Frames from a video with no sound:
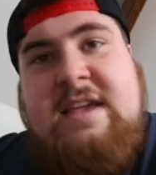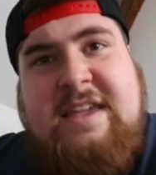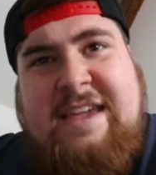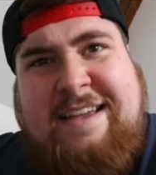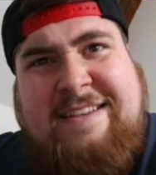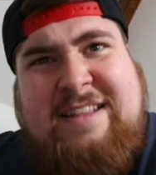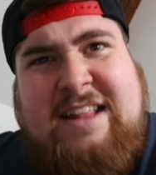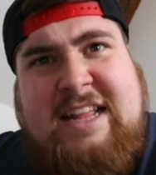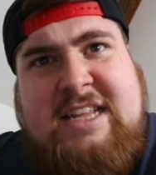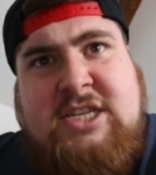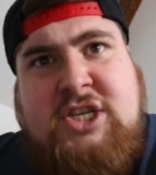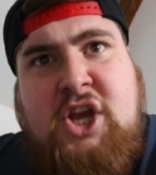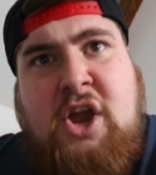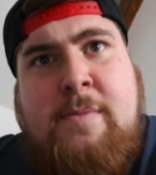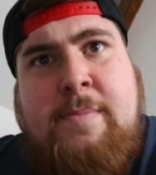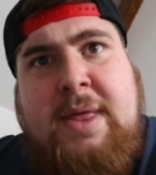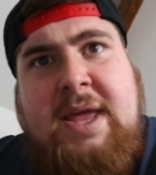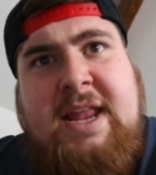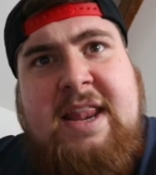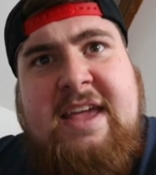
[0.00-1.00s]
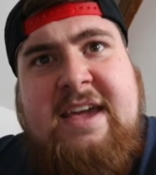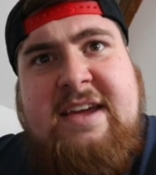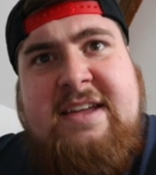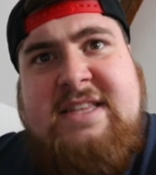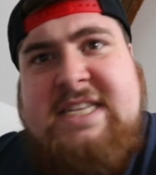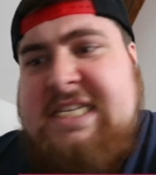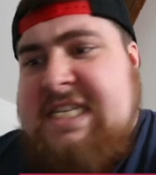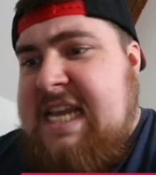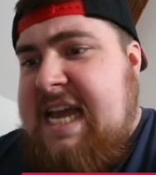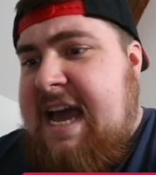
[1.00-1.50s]
Yes, lads, JOEBILINE here,
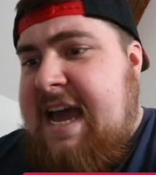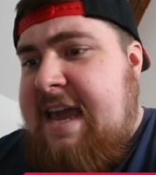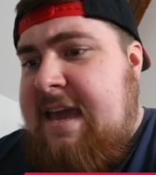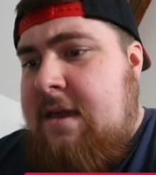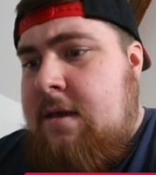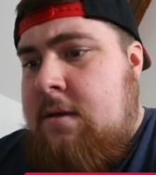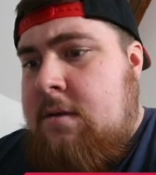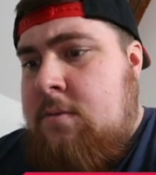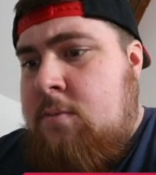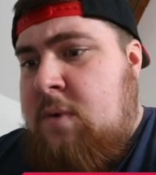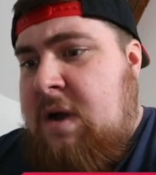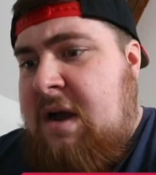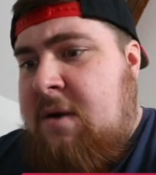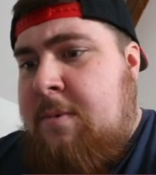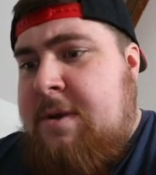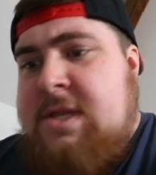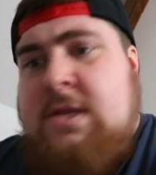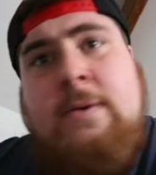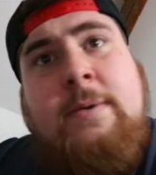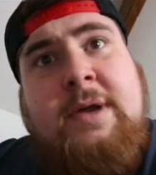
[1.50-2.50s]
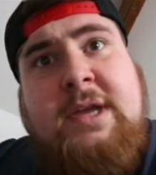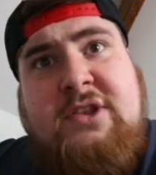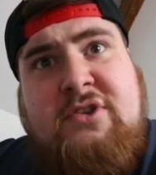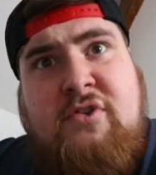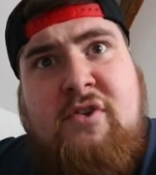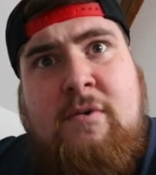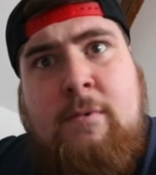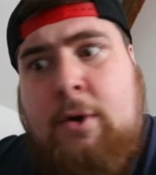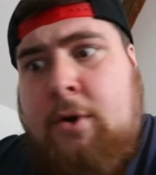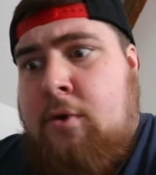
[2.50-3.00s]
and today, well, we're doing
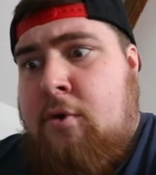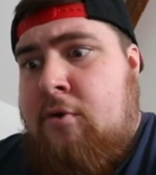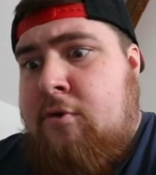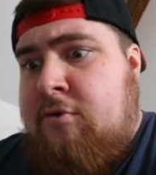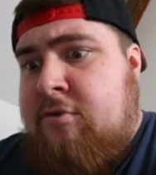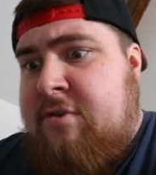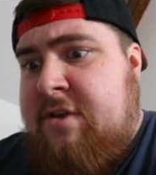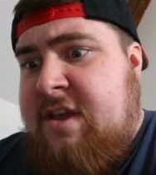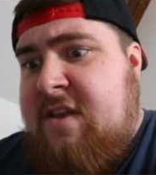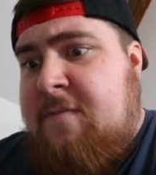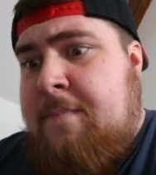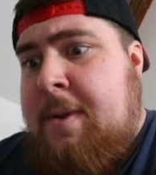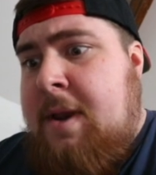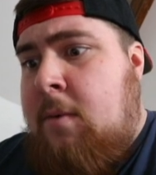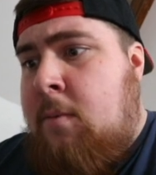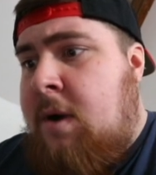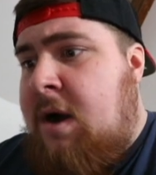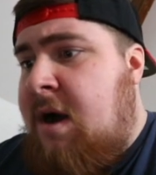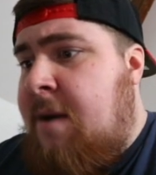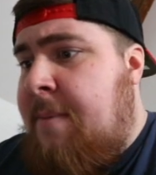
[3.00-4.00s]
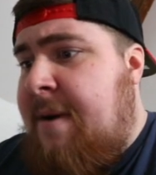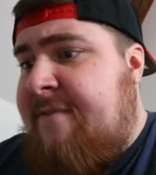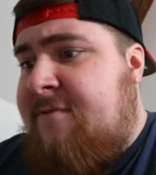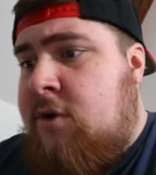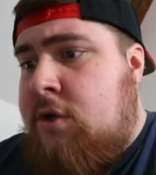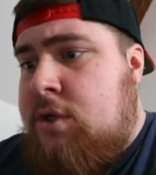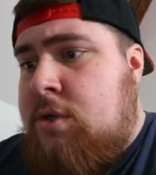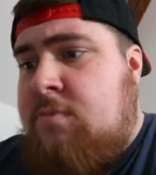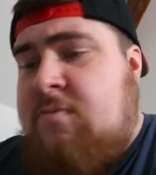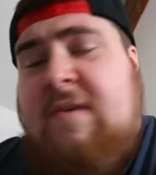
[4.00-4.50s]
True 100. It's been a while, but I've
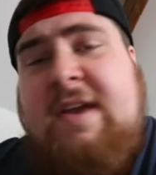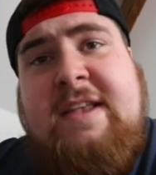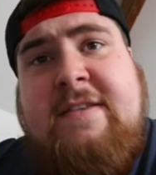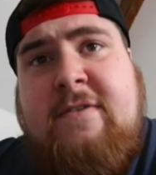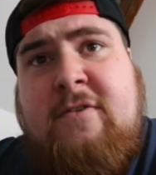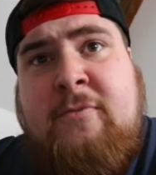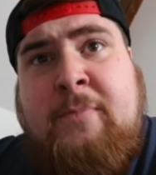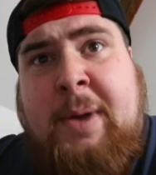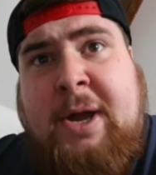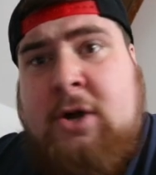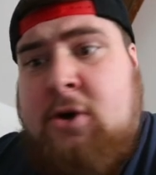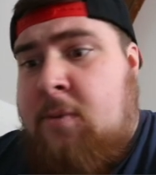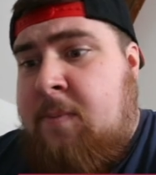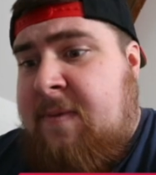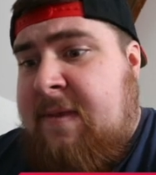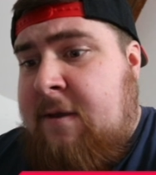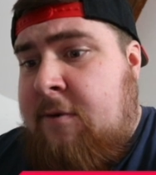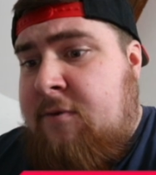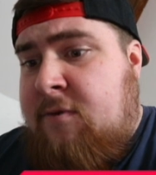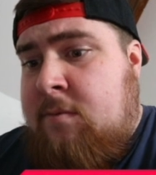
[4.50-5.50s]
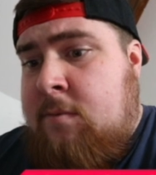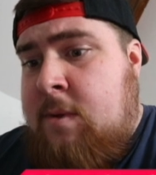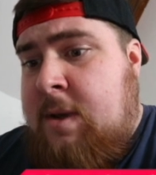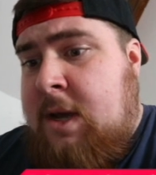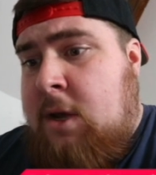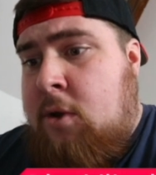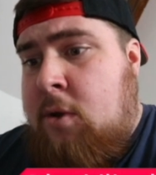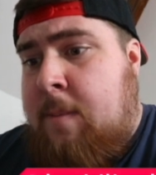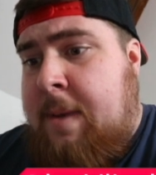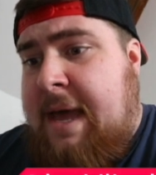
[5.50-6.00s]
got some resources back up, sold some of
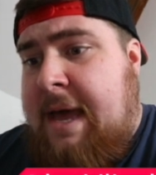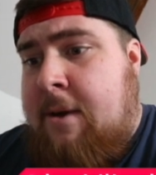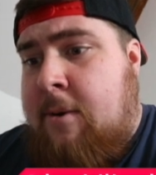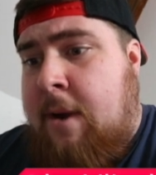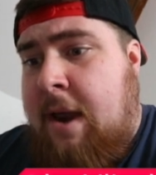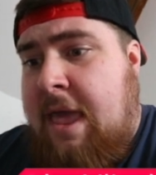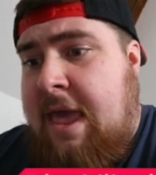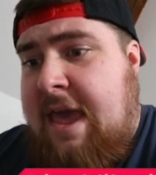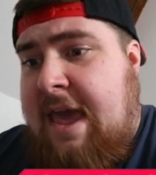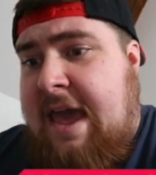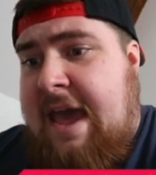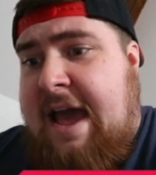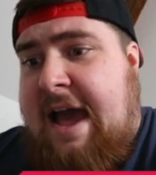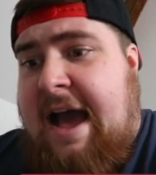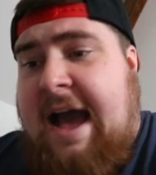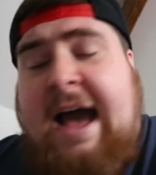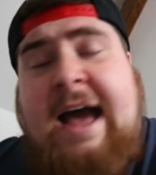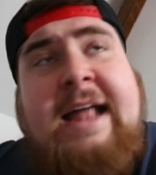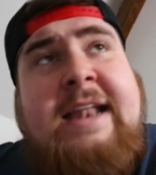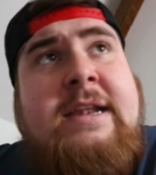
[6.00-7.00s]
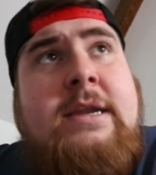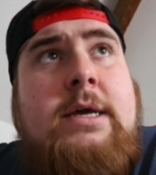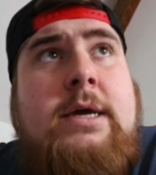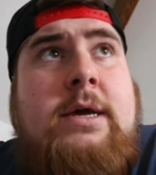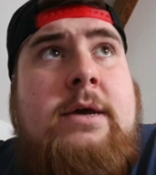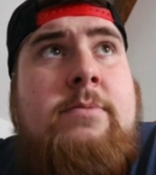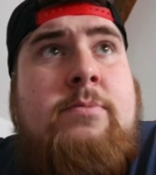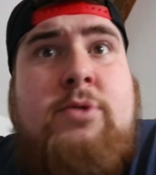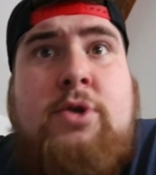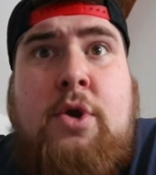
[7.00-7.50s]
my club out, and
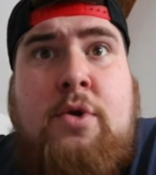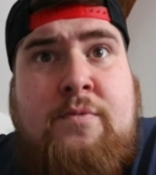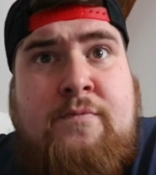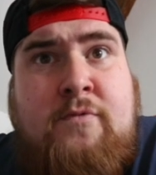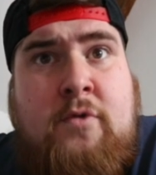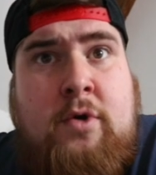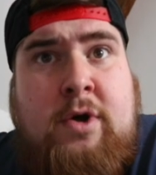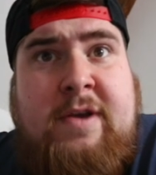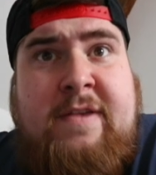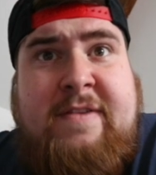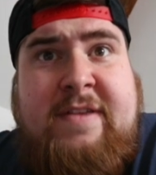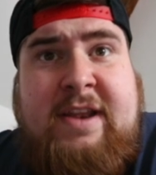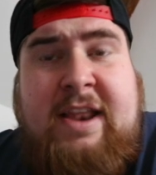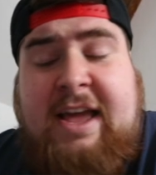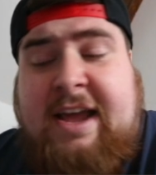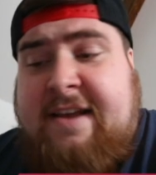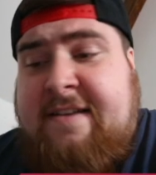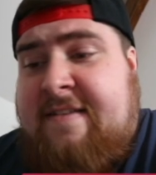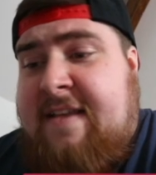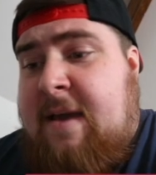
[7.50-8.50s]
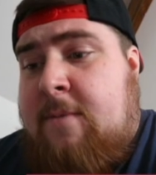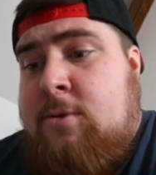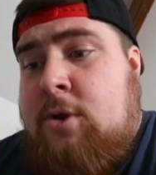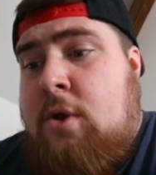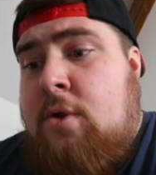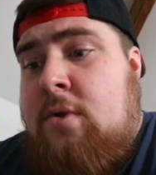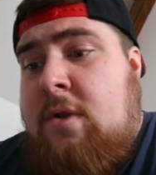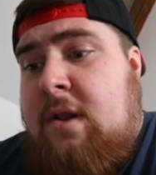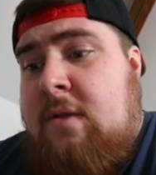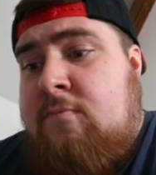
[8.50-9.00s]
we're doing Reus and Lacazette. We're
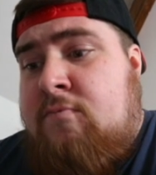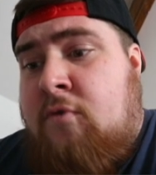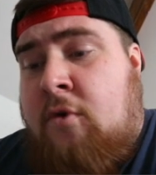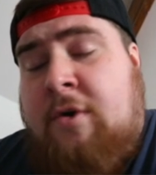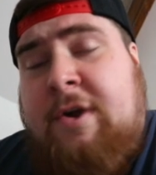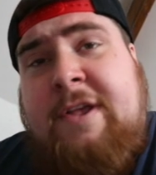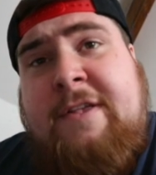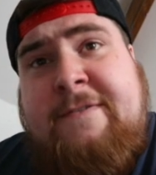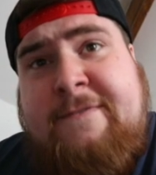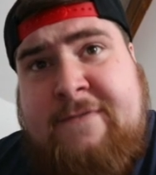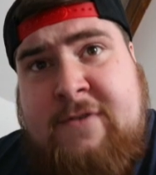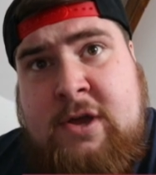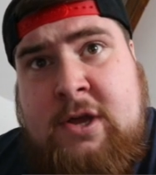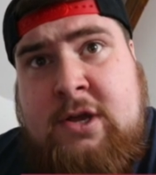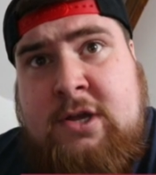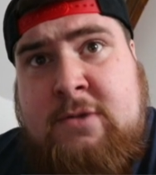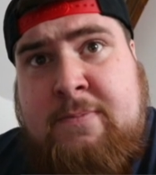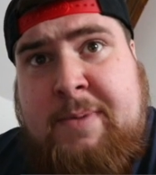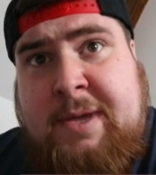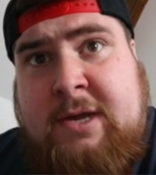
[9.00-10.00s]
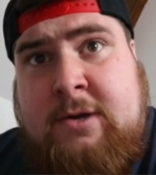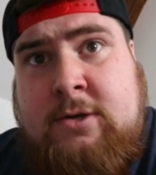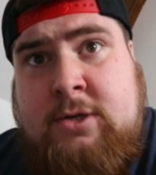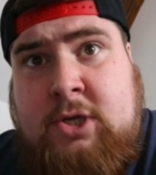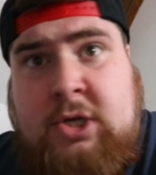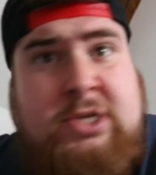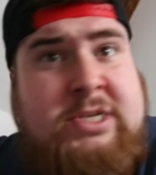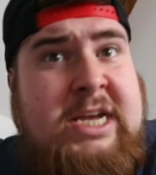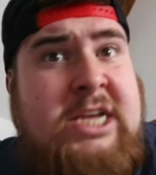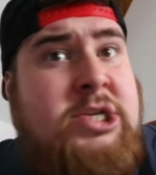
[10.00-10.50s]
doing Reus first
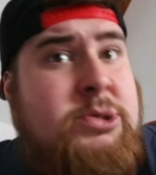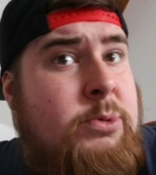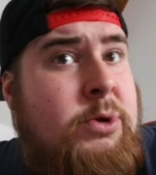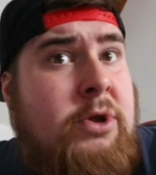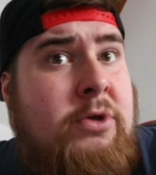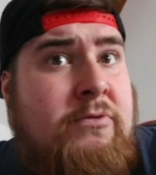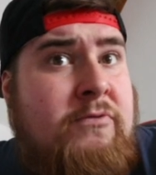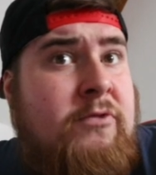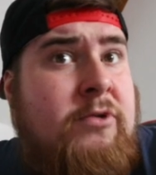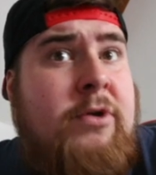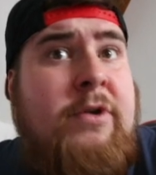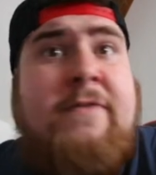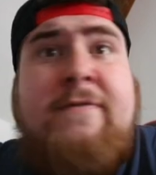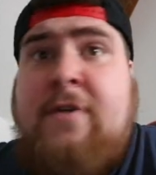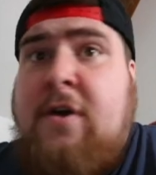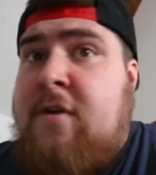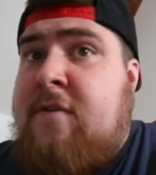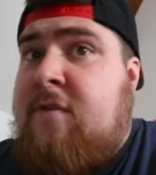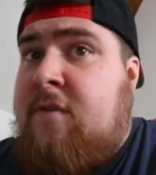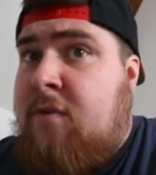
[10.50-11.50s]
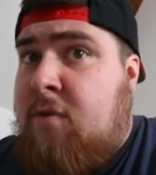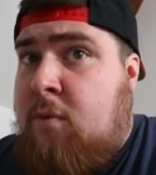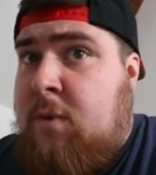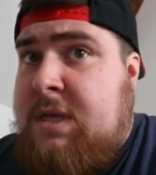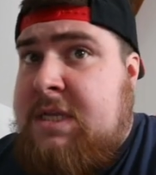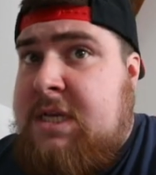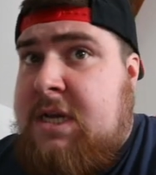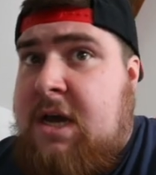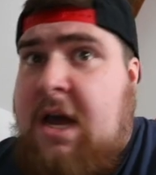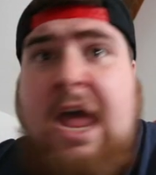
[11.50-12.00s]
because you said you wanted Reus first on
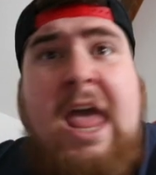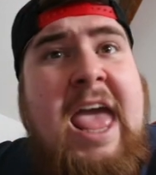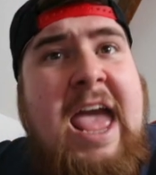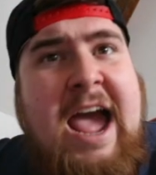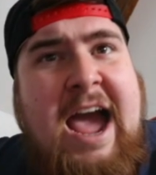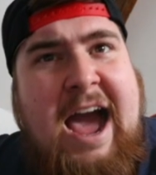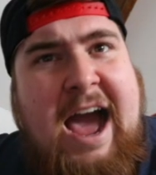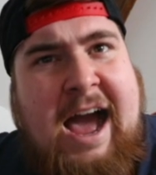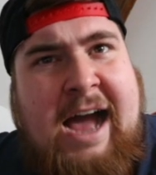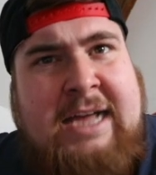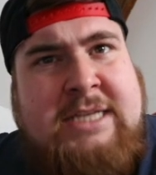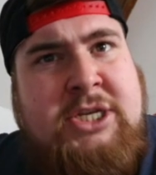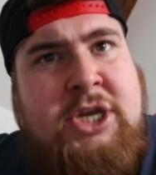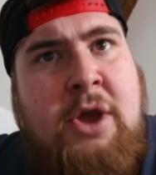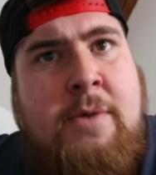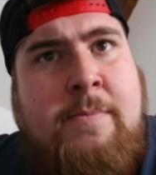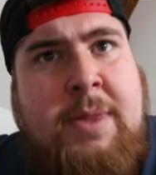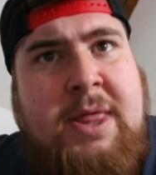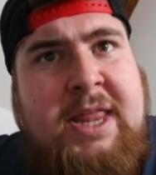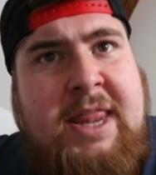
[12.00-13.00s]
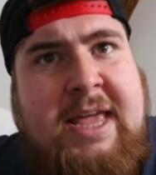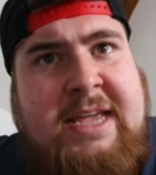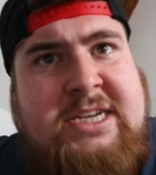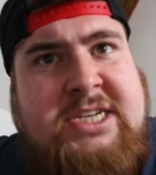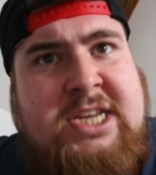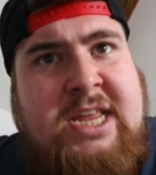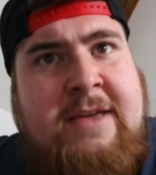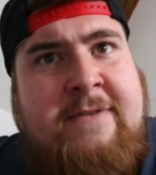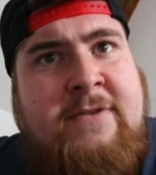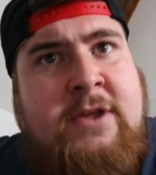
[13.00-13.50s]
Twitter, at
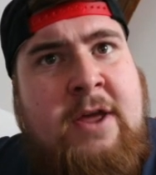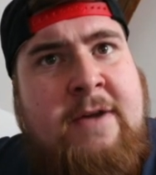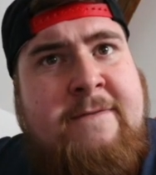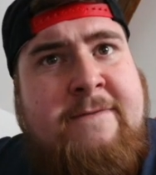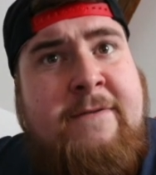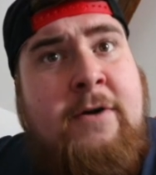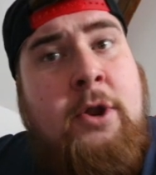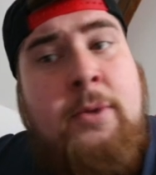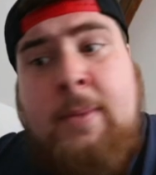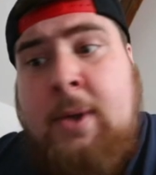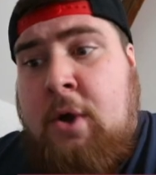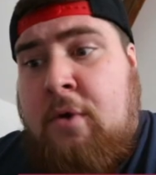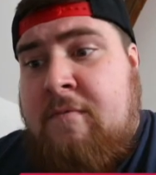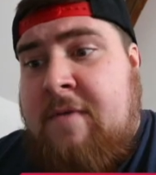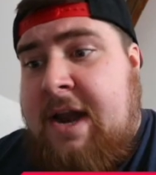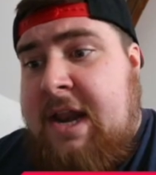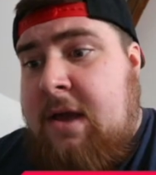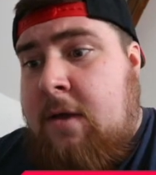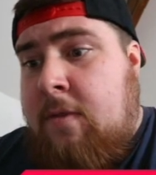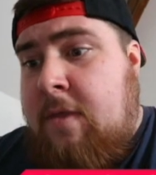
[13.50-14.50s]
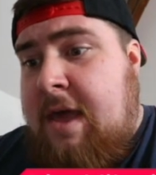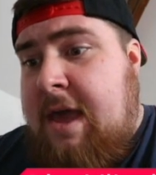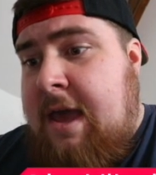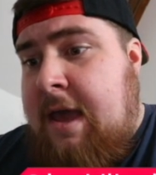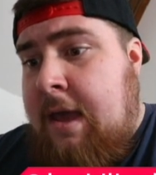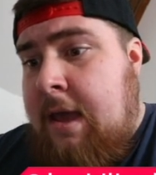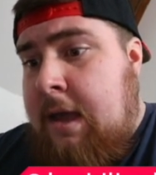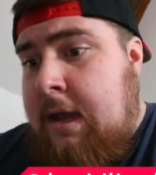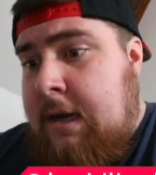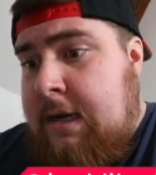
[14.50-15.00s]
joebilineHD if you don't follow me already on there.